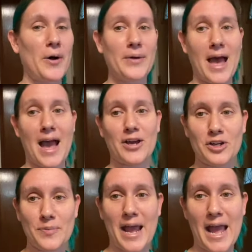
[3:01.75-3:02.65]
yeah, I
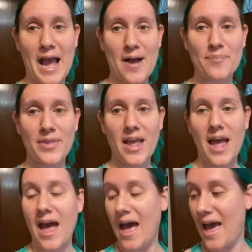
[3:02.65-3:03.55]
cooked my ham.
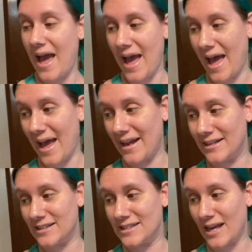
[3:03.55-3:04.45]

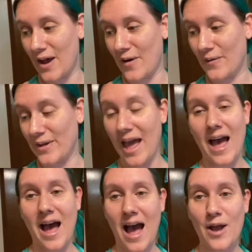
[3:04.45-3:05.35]
And so
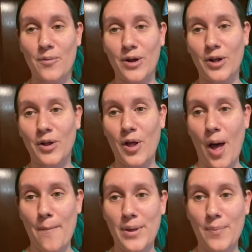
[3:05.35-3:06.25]
yeah, I will
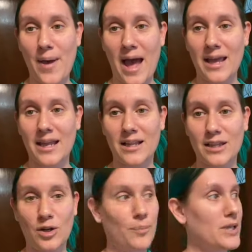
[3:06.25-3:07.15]
be back in a
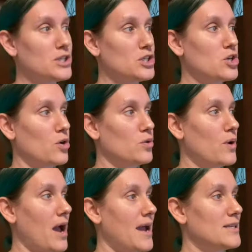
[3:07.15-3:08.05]
little bit to show you
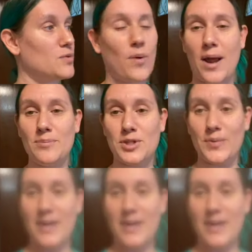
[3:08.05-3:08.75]
guys what I'm doing